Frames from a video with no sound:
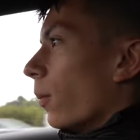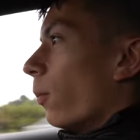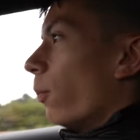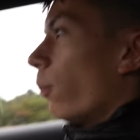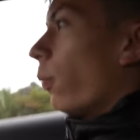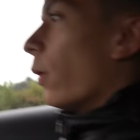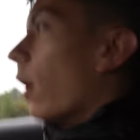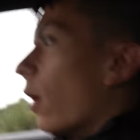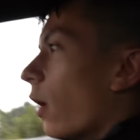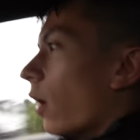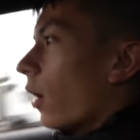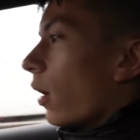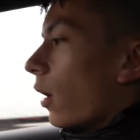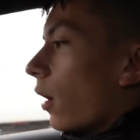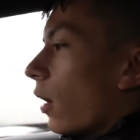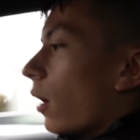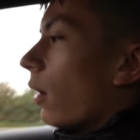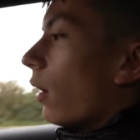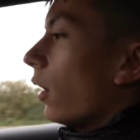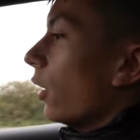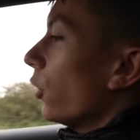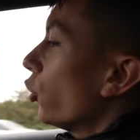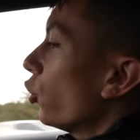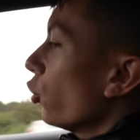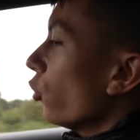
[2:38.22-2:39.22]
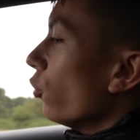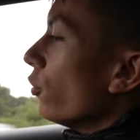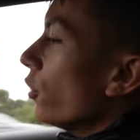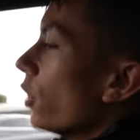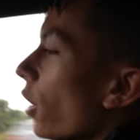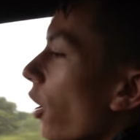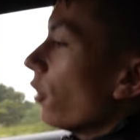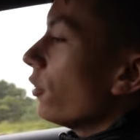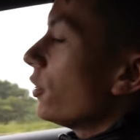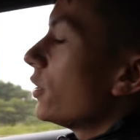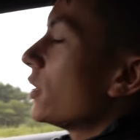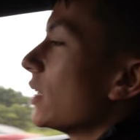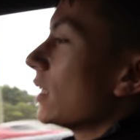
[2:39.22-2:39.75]
But I do
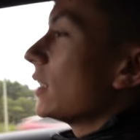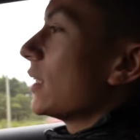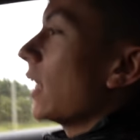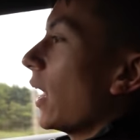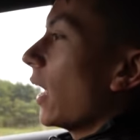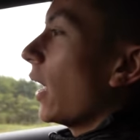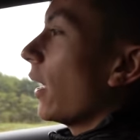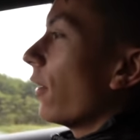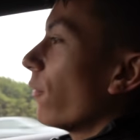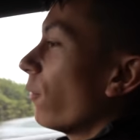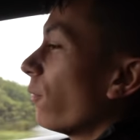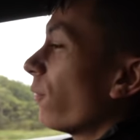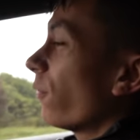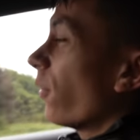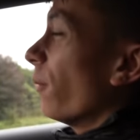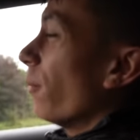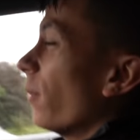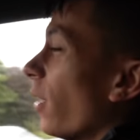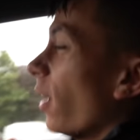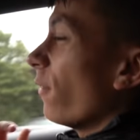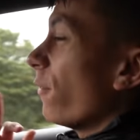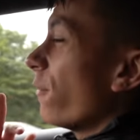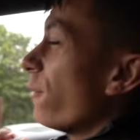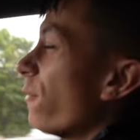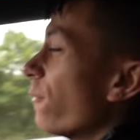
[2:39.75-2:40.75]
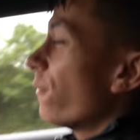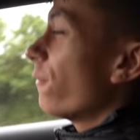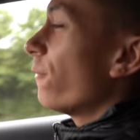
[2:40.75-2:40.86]
notice that from like